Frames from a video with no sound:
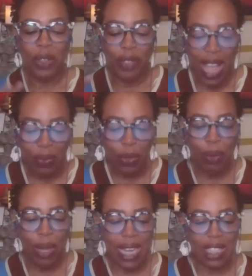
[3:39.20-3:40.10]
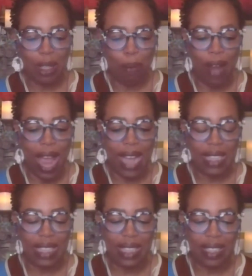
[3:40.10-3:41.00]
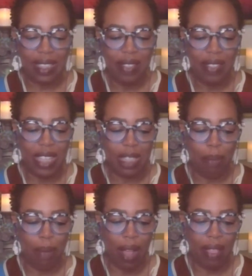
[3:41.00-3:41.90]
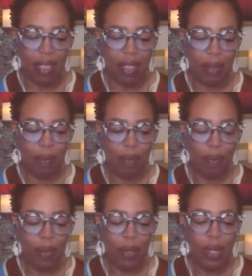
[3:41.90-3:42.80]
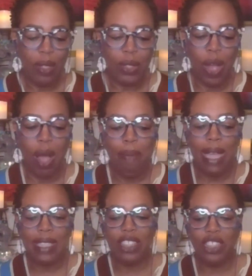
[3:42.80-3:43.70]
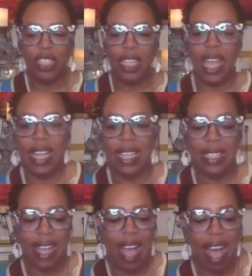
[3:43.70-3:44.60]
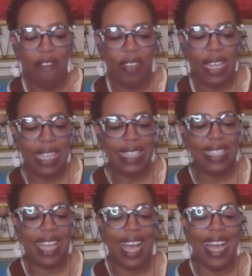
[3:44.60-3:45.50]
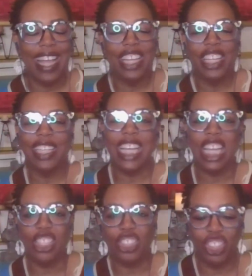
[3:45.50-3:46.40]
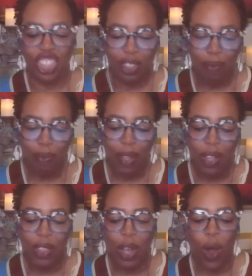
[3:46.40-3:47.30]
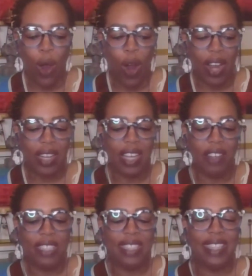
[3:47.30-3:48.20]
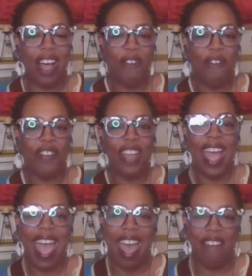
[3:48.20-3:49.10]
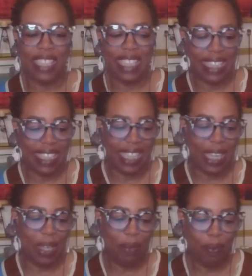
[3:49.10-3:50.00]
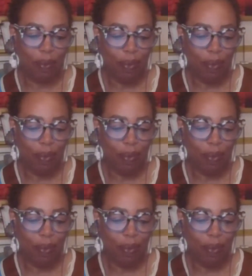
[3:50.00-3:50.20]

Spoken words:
So that's what we get to practice this month. So our message today is Confidence Unleashed, the art of self-advocacy.